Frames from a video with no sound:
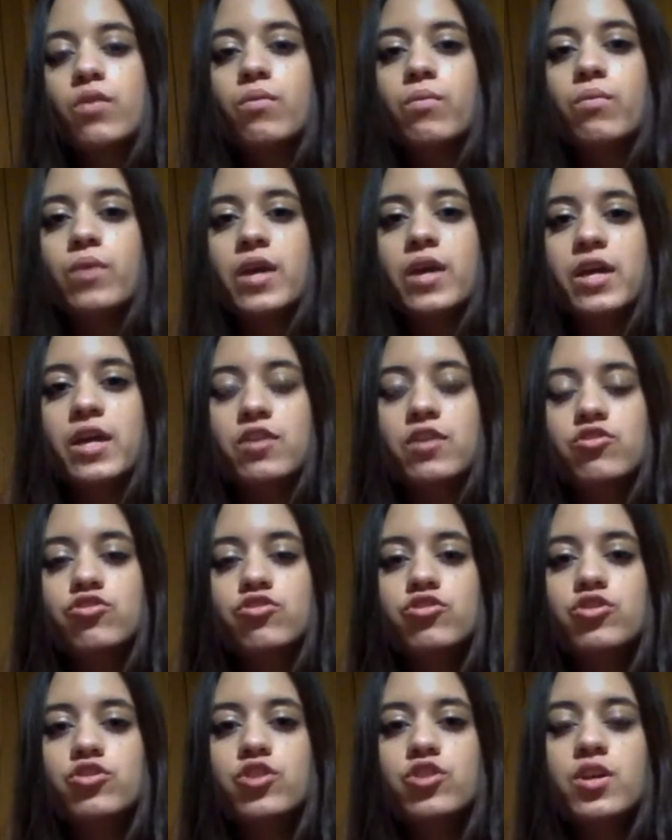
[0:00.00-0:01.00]

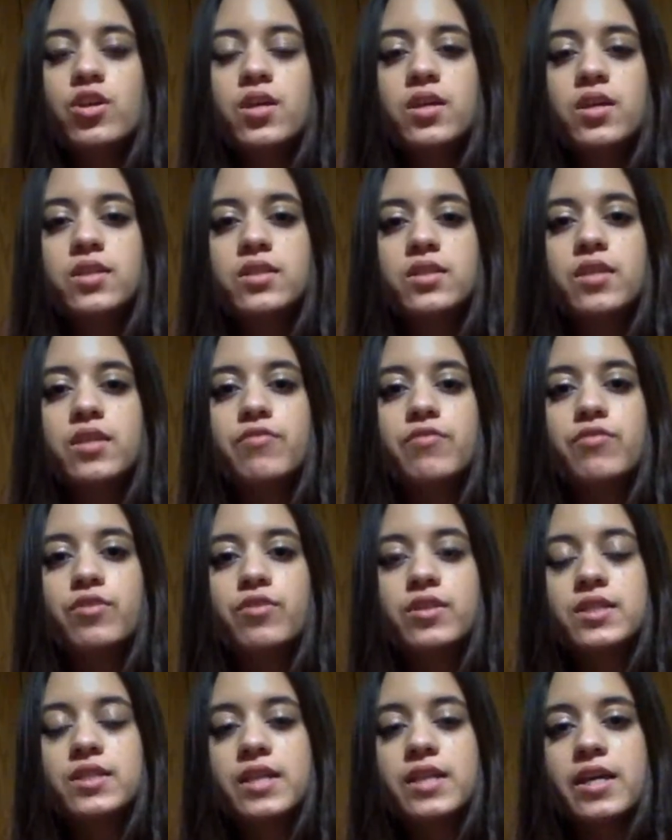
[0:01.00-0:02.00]
which is a folk
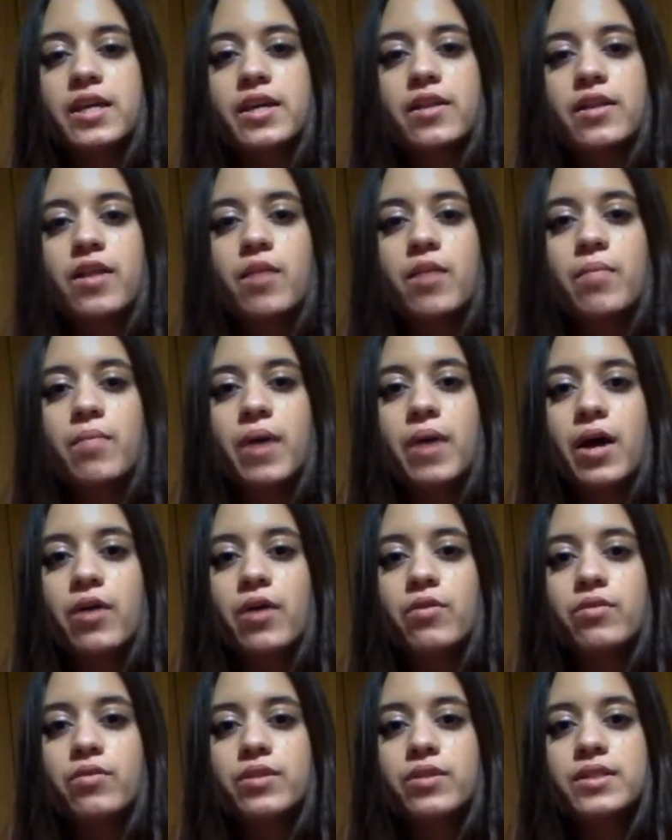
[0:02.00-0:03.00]
tale
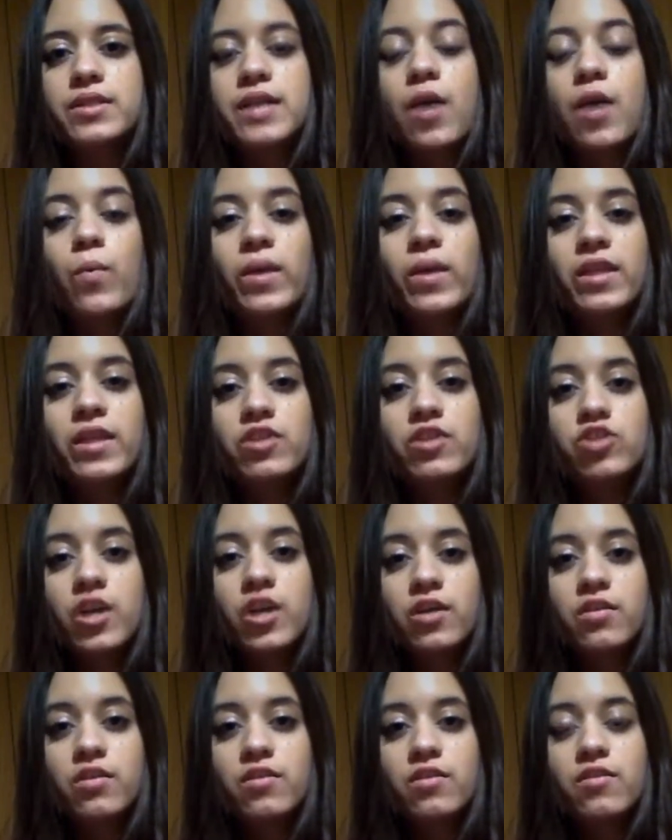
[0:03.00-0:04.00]
about a willy
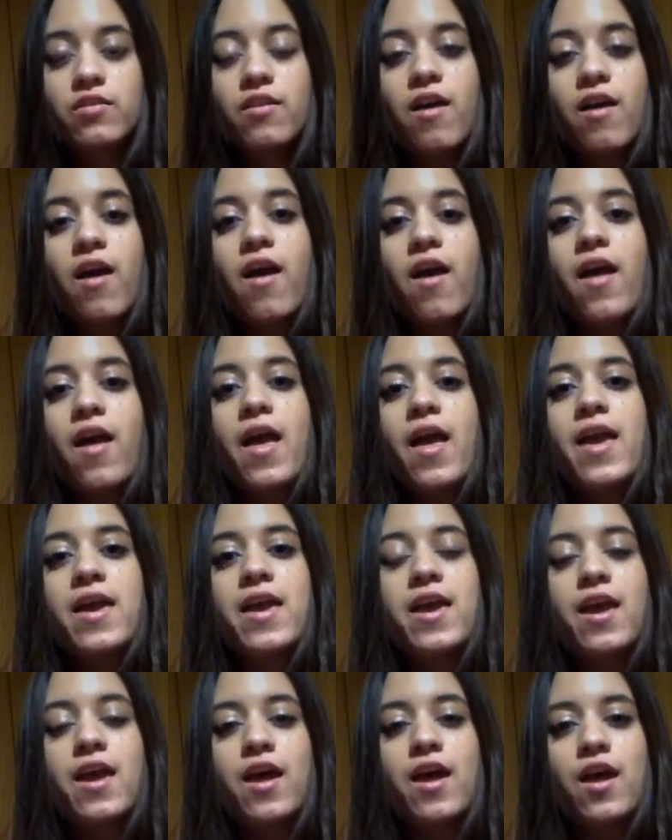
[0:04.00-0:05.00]
jackal,
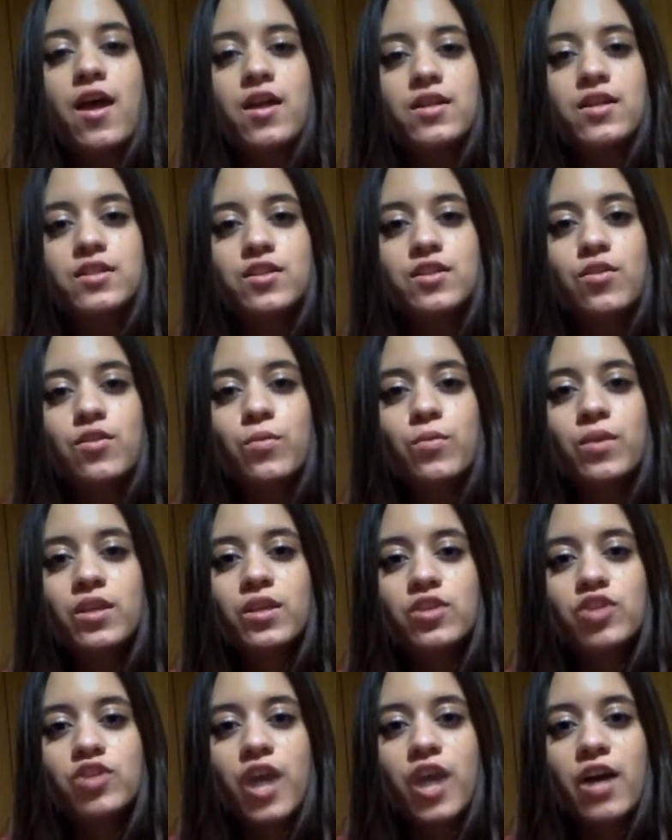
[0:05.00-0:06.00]
and the willy
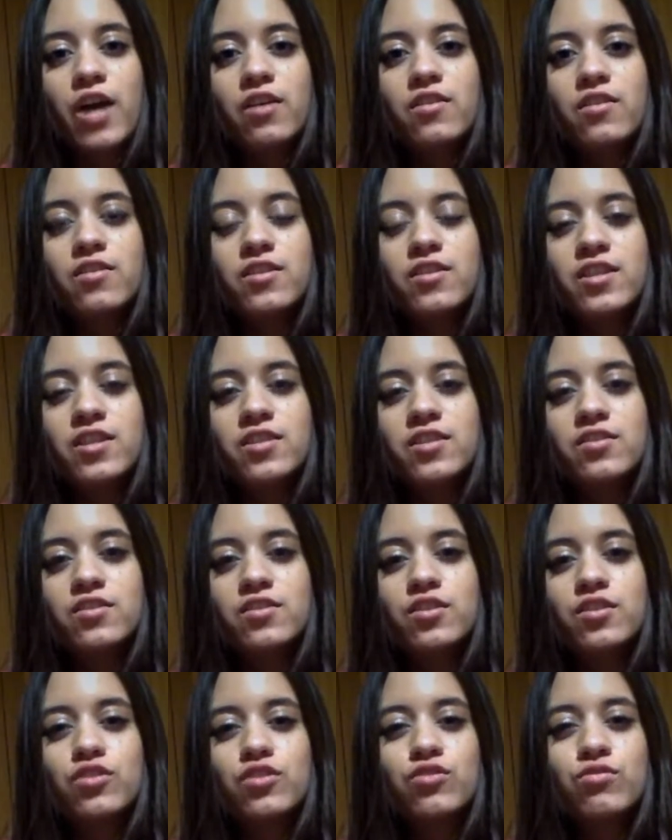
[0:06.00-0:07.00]
jackal is
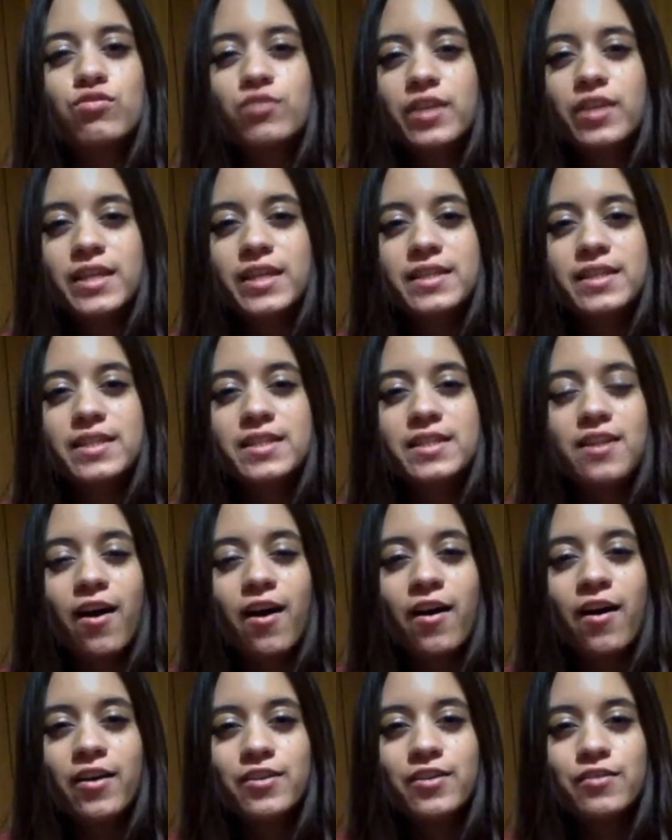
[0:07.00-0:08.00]
too lazy to
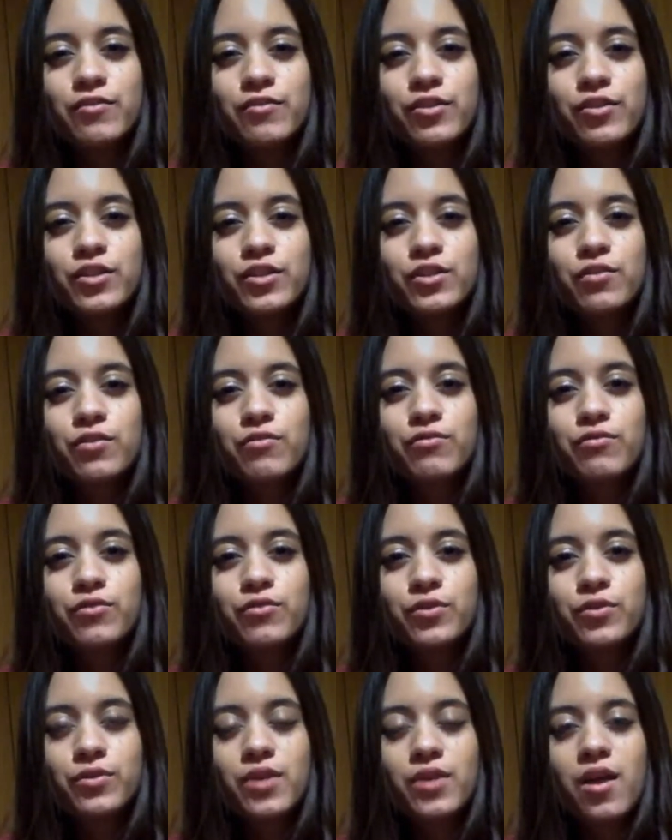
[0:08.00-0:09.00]
hunt for his own
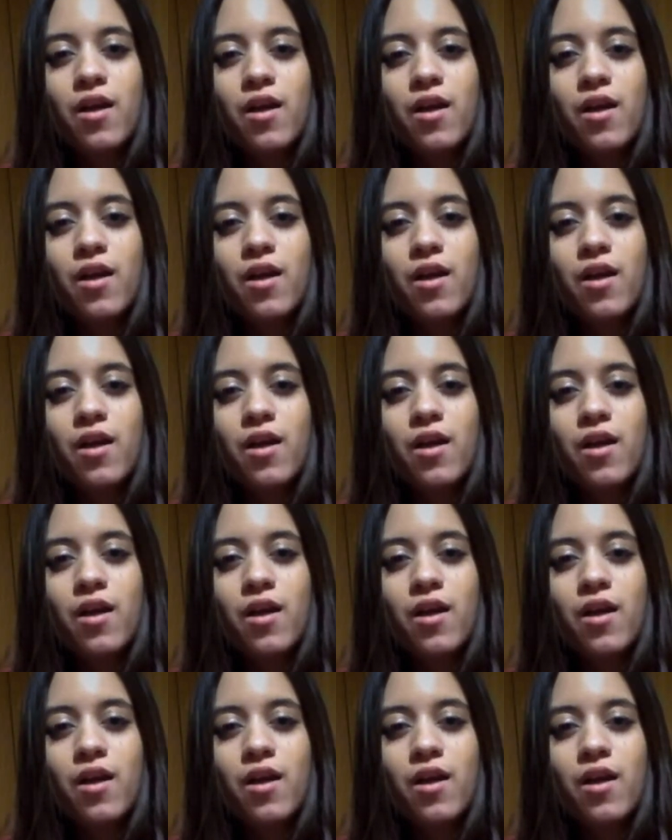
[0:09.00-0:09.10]
food,